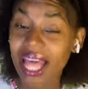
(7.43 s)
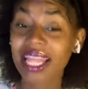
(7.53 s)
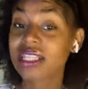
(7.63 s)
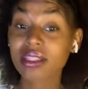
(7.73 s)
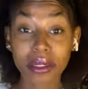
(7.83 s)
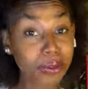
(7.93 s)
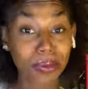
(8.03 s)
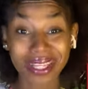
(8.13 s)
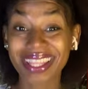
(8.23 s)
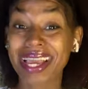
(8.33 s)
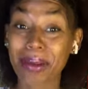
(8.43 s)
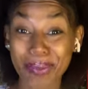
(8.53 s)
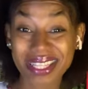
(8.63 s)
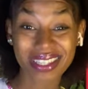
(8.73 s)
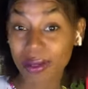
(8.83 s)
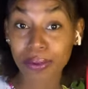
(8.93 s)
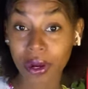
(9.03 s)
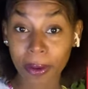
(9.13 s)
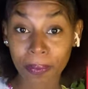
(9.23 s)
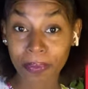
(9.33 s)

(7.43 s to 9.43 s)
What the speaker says: That's not the only thing I miss, Libra.